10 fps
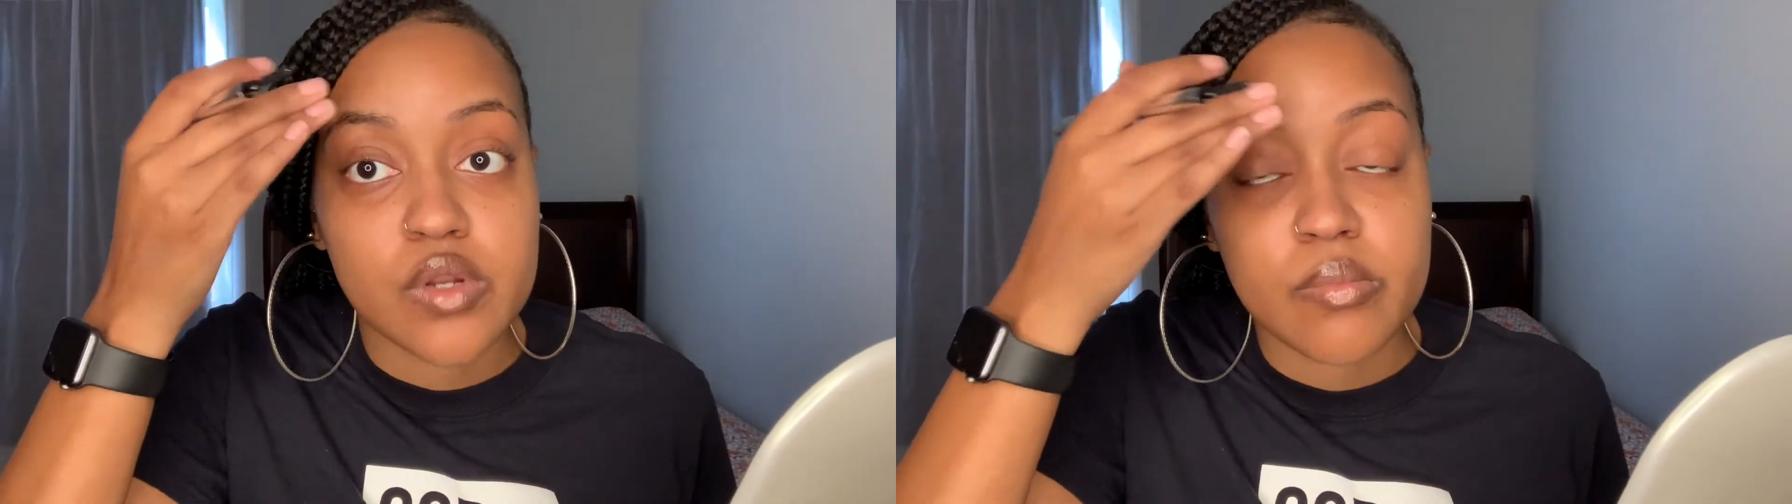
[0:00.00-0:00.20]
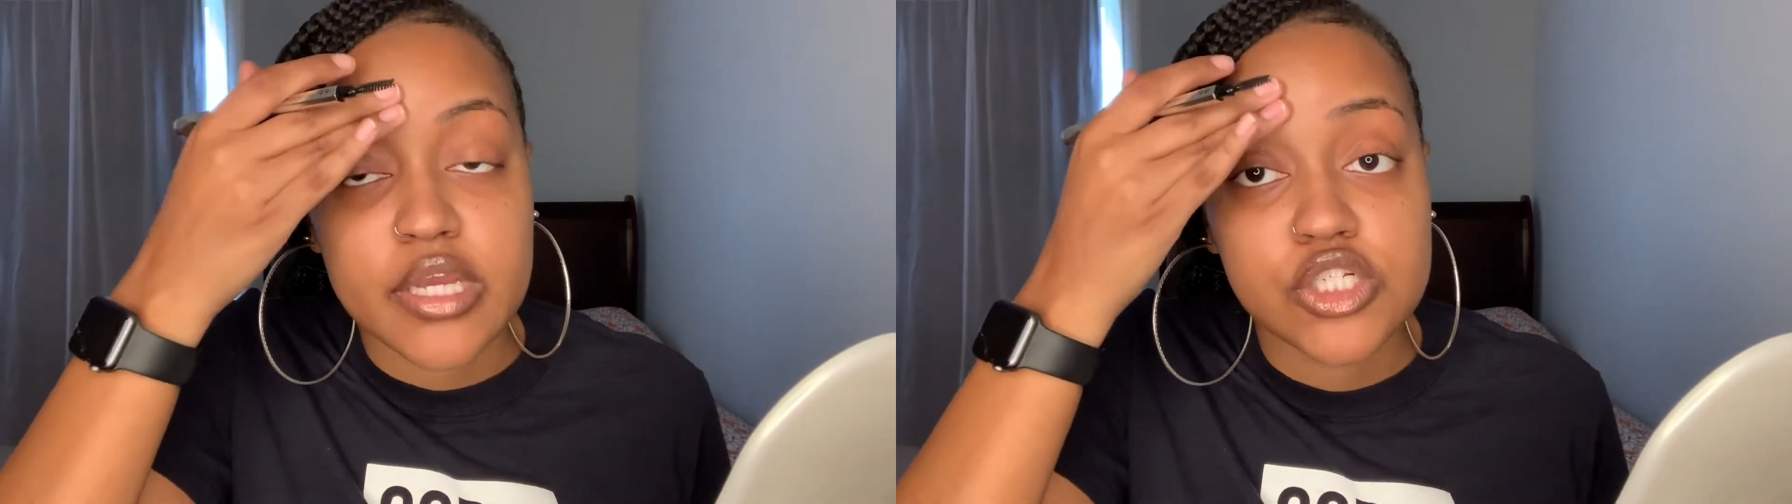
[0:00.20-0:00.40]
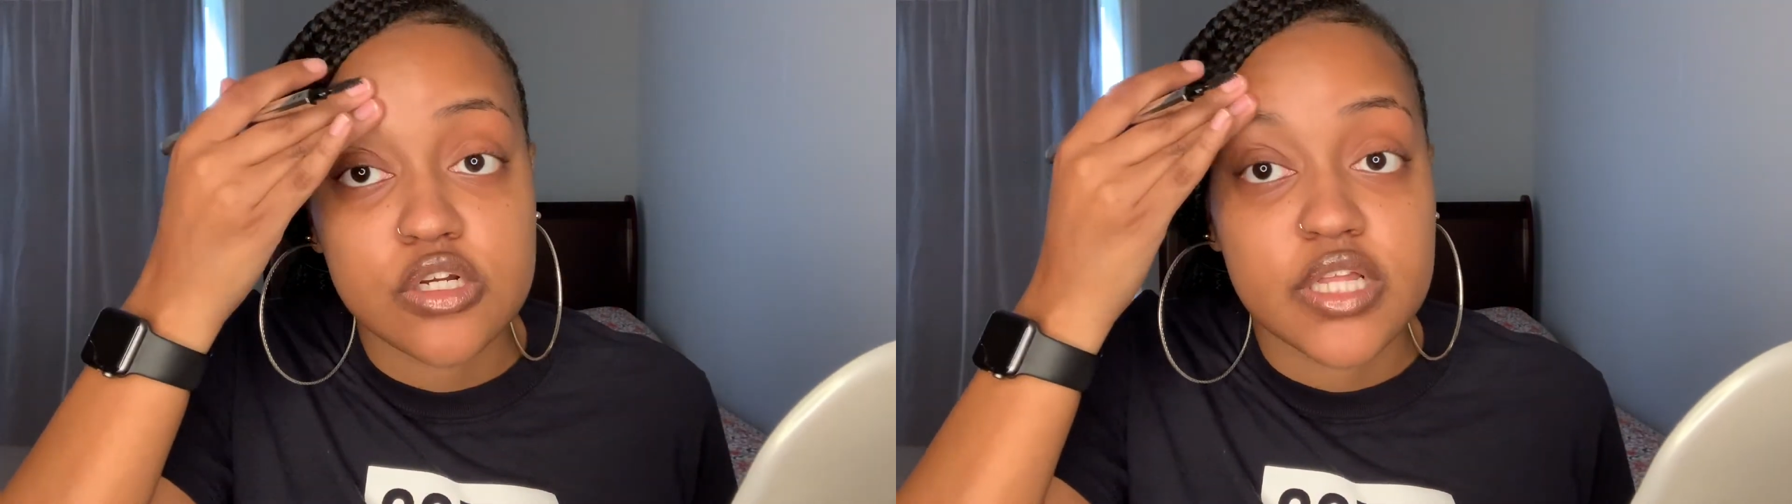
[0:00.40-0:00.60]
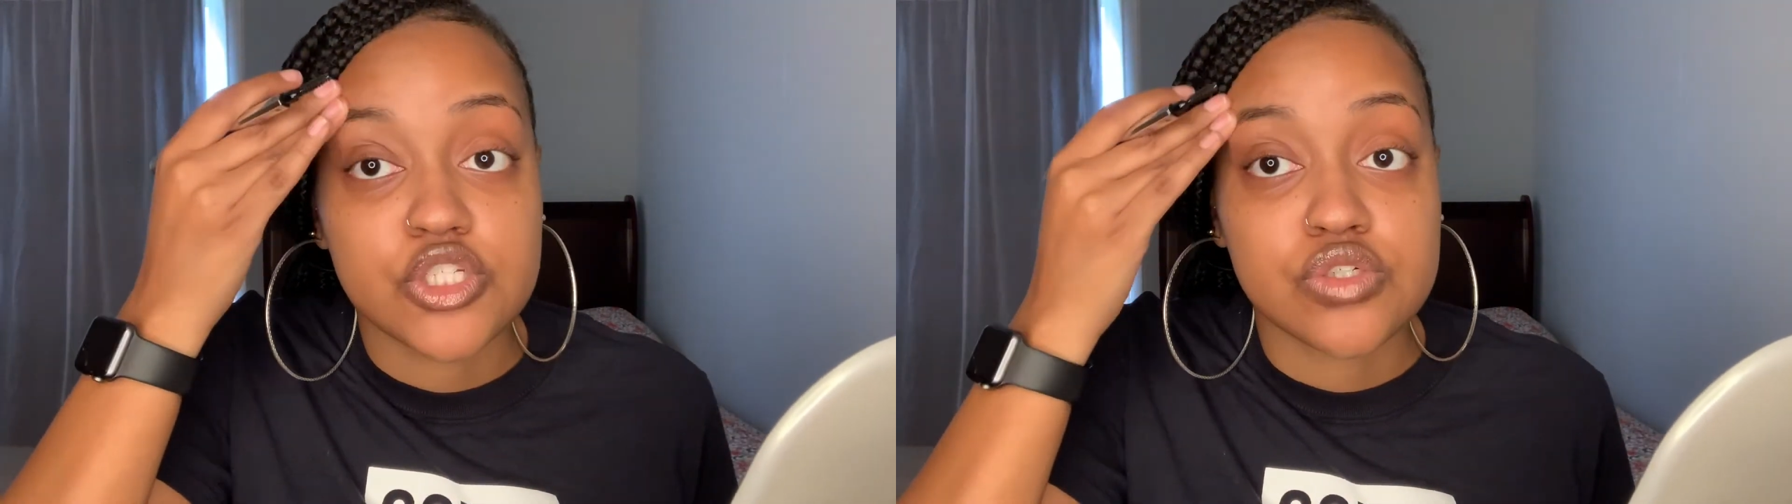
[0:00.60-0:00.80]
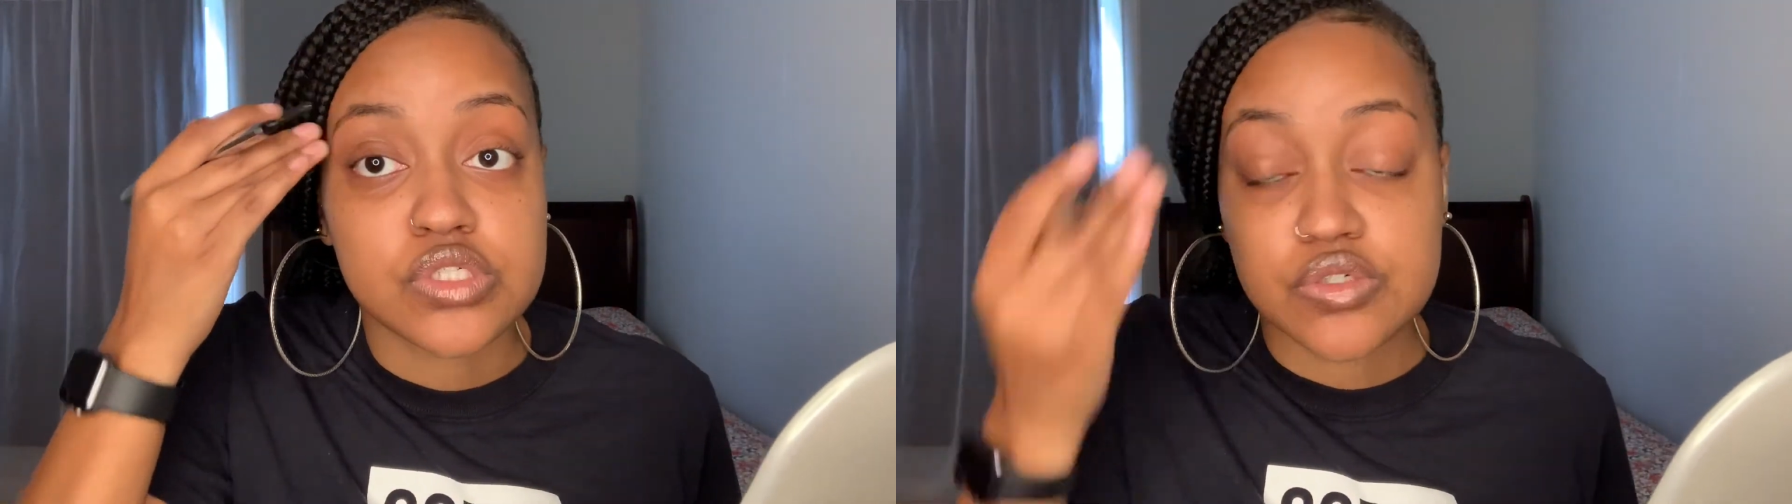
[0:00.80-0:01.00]
to make sure that
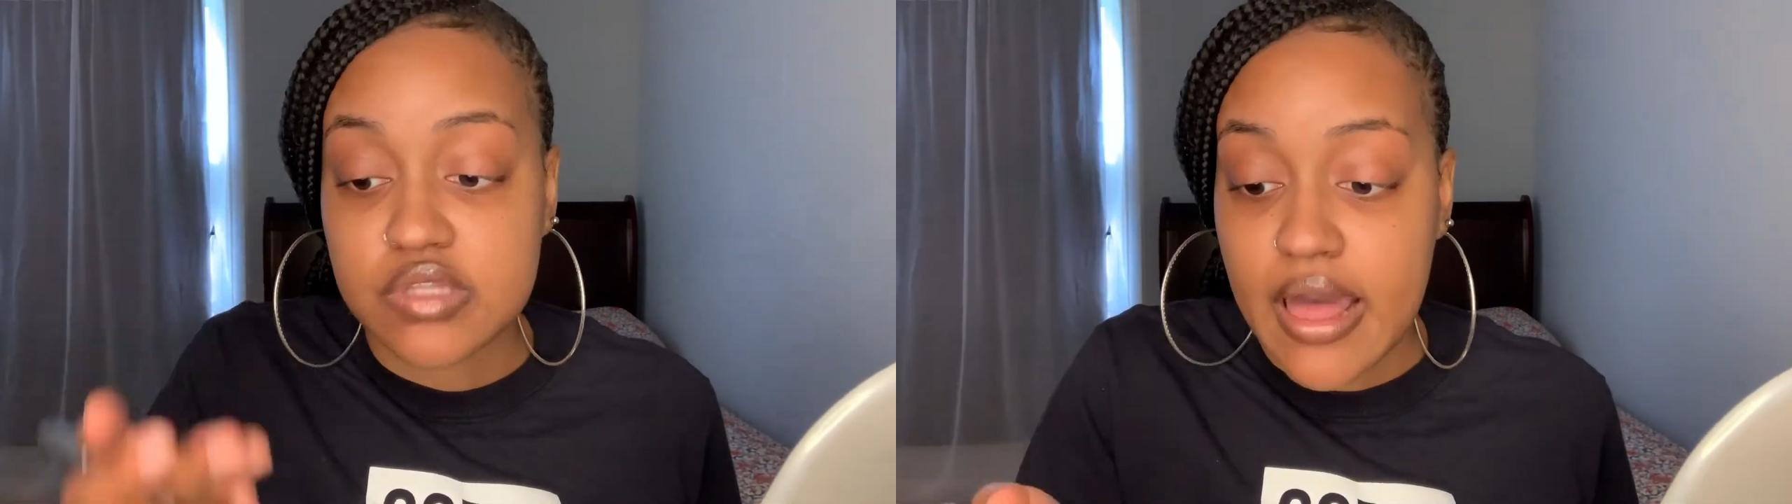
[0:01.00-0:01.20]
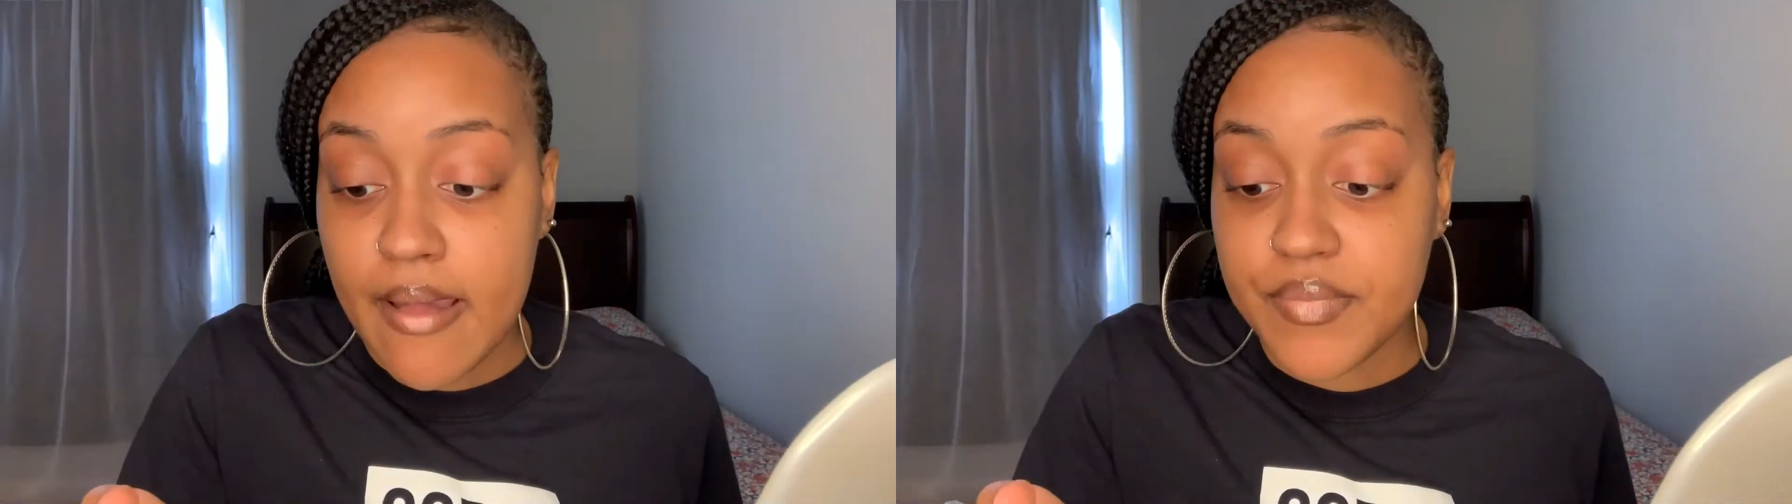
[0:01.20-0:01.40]
you do that,